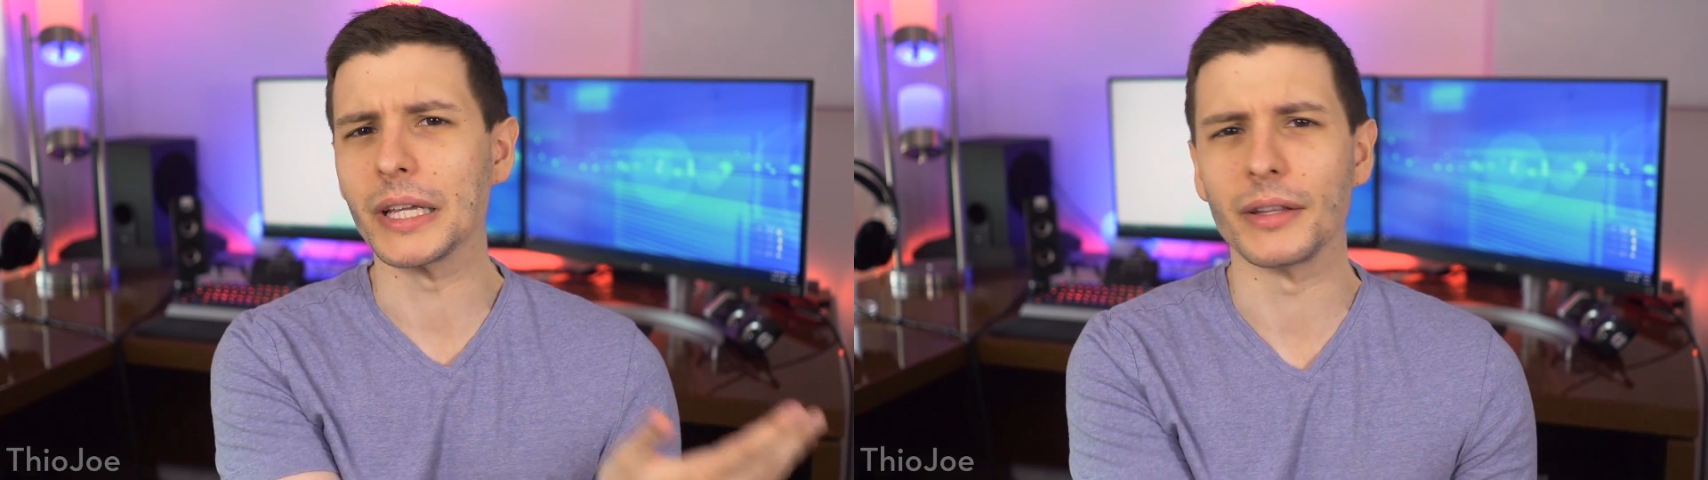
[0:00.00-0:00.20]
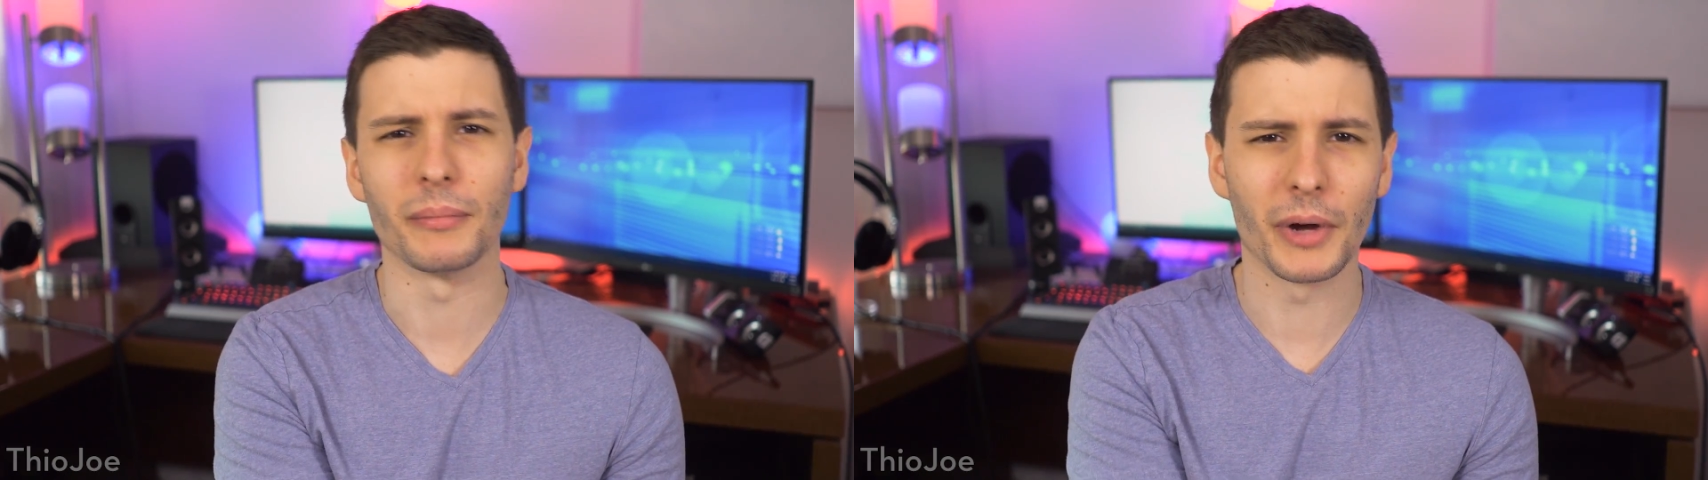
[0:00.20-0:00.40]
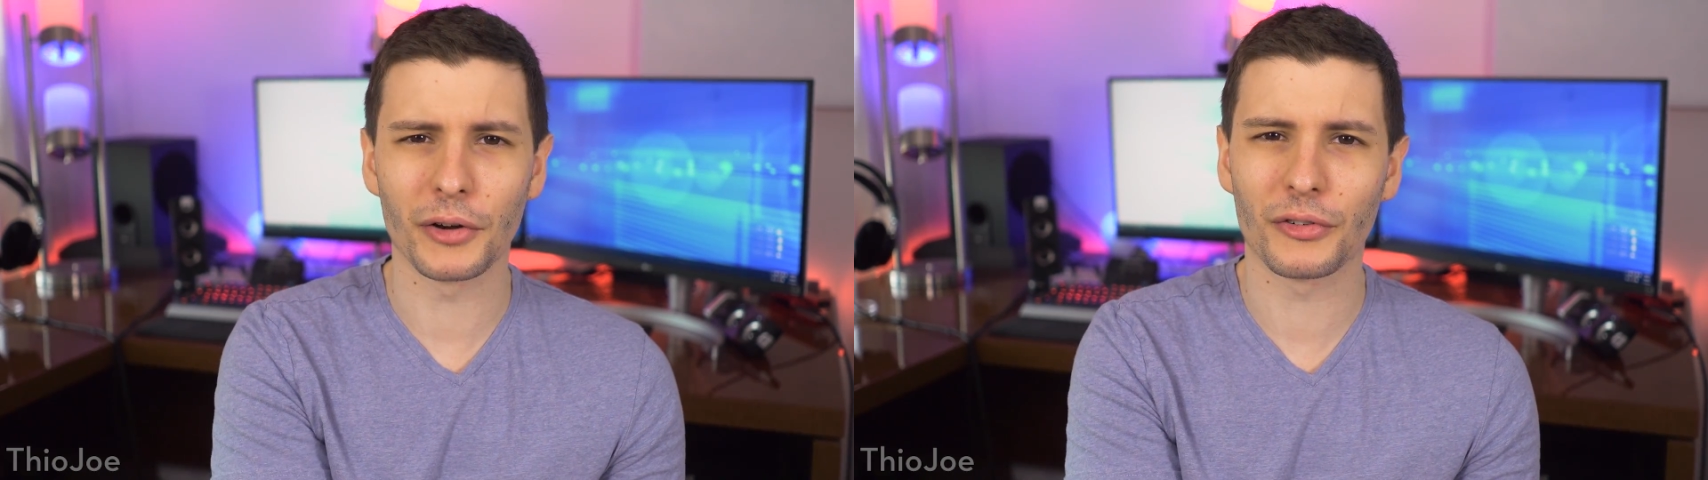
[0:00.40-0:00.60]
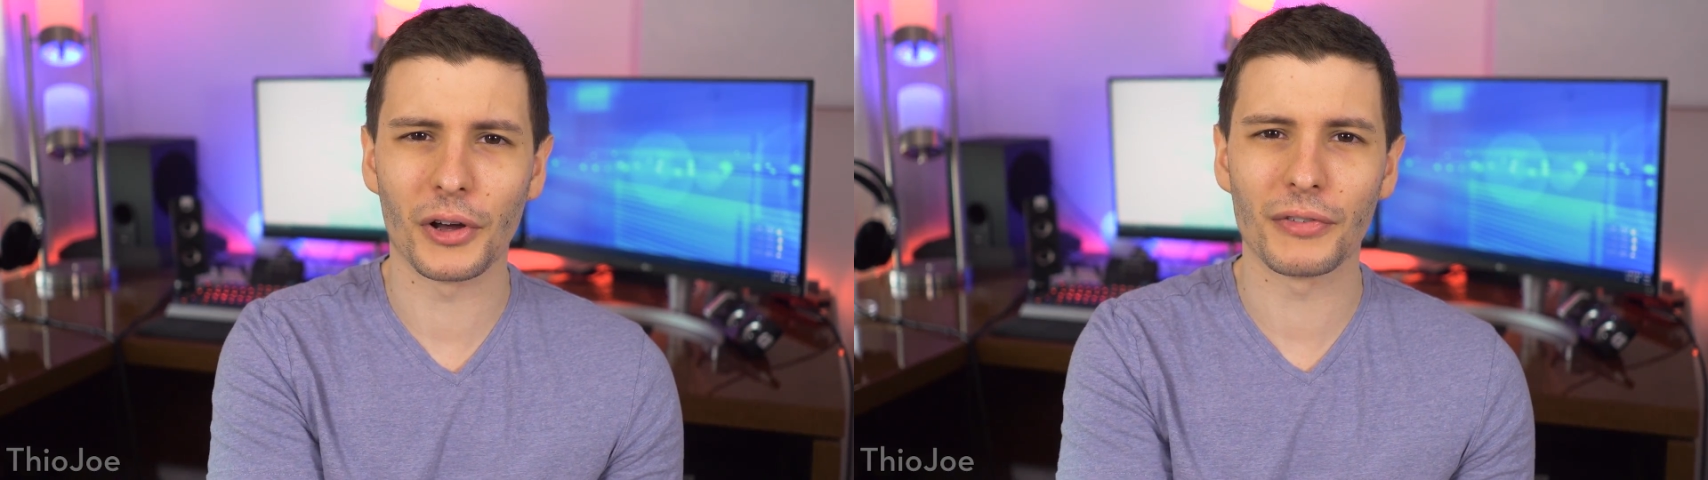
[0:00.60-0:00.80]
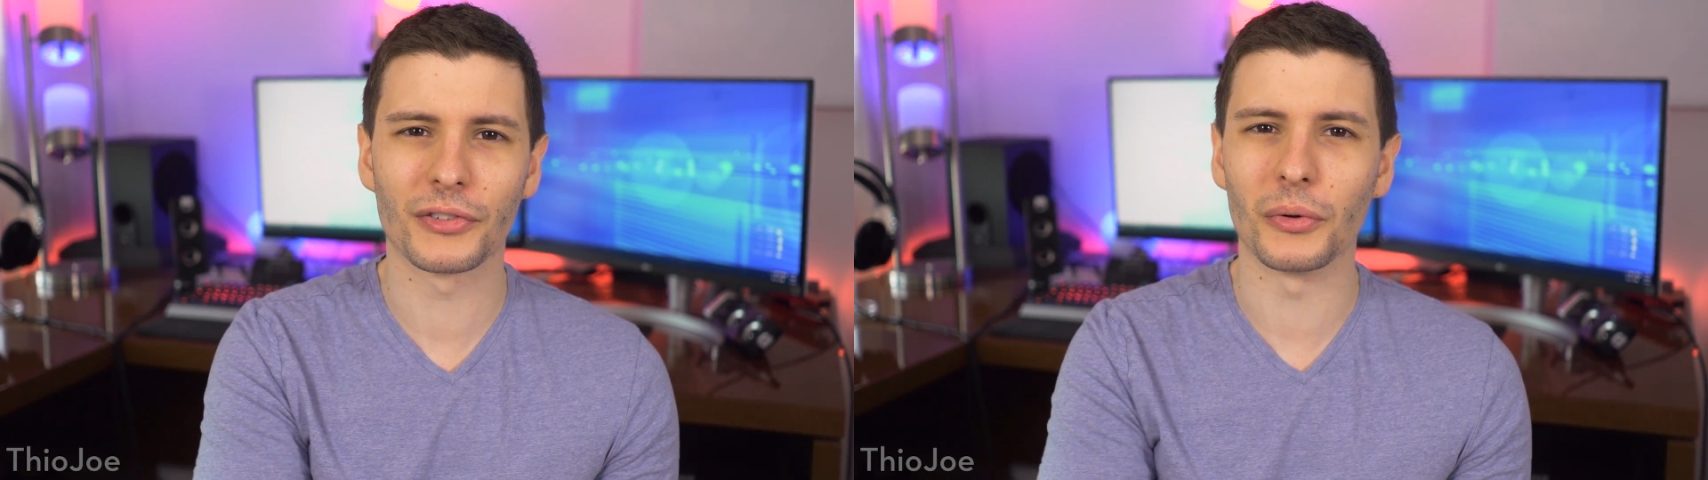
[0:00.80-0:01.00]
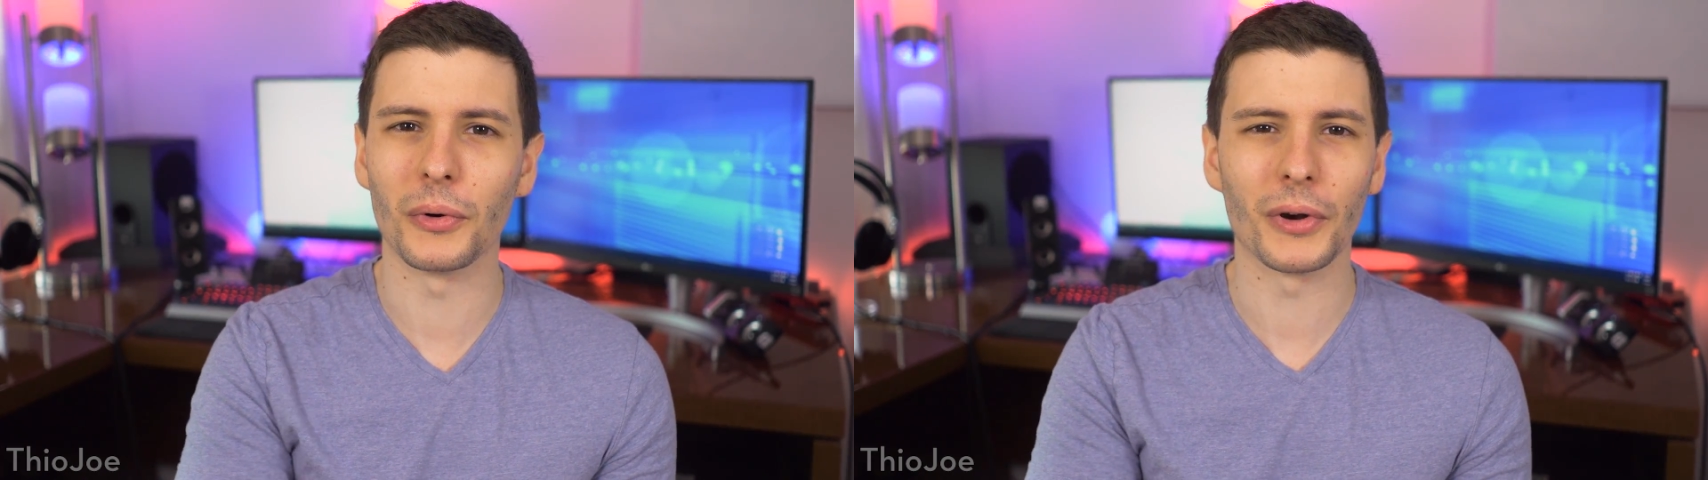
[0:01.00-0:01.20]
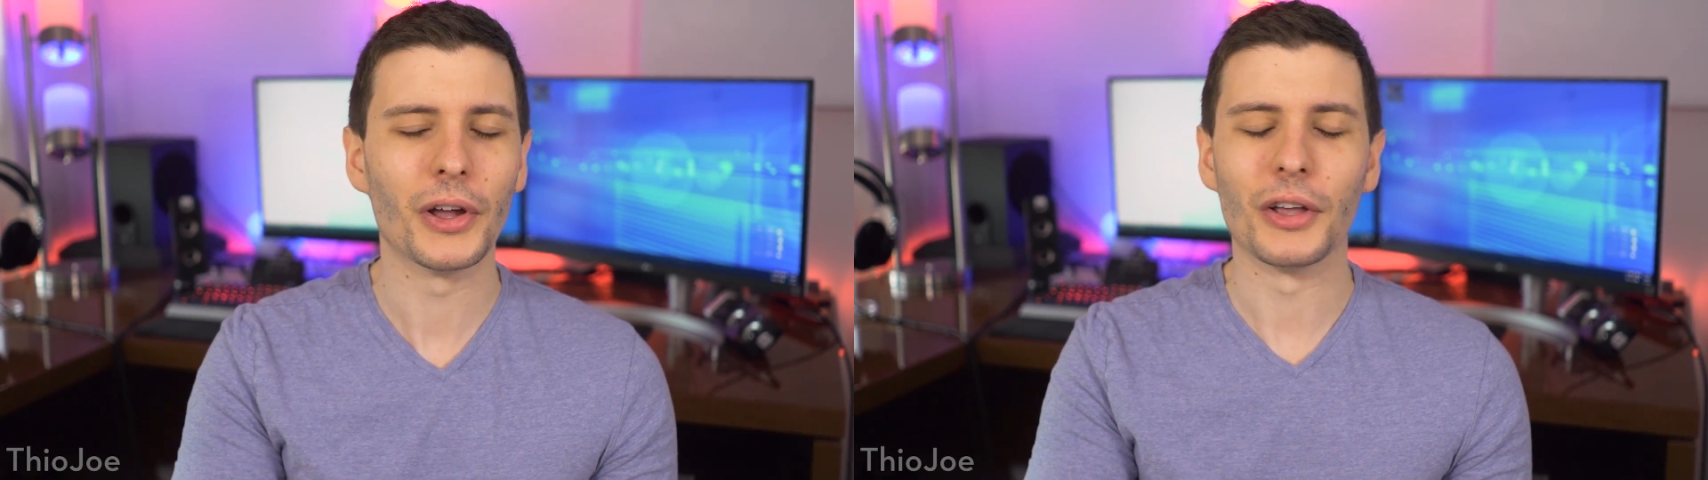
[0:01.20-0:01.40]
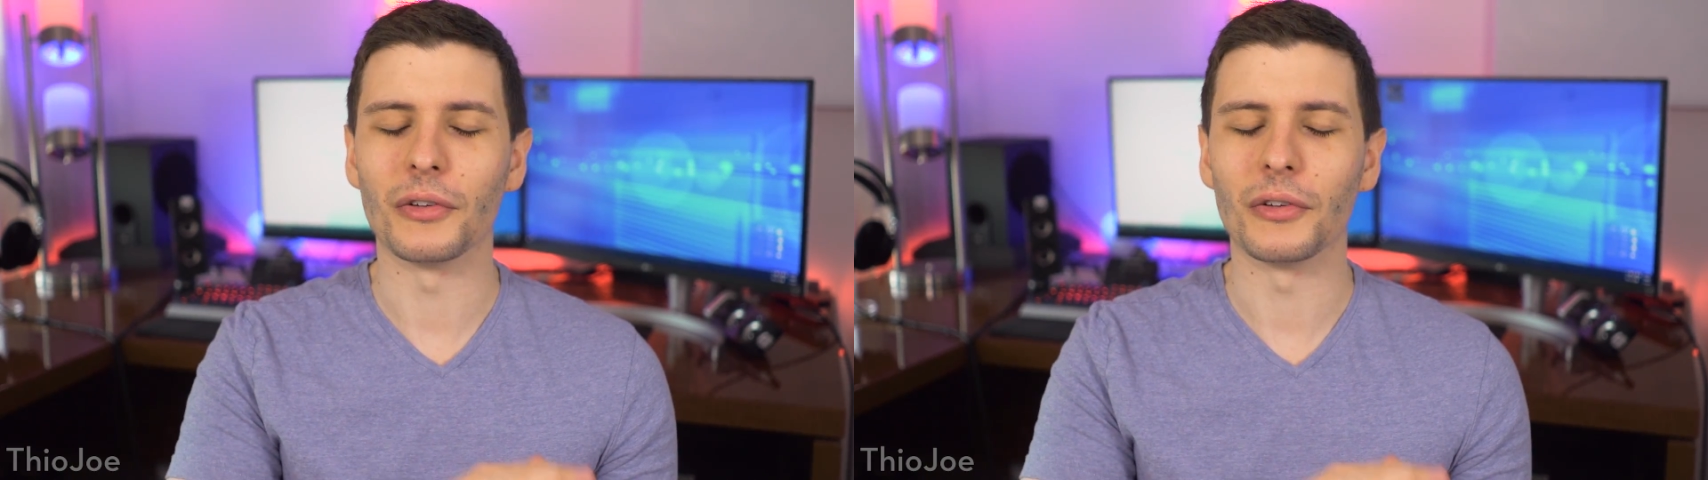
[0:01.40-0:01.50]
like the Microsoft store.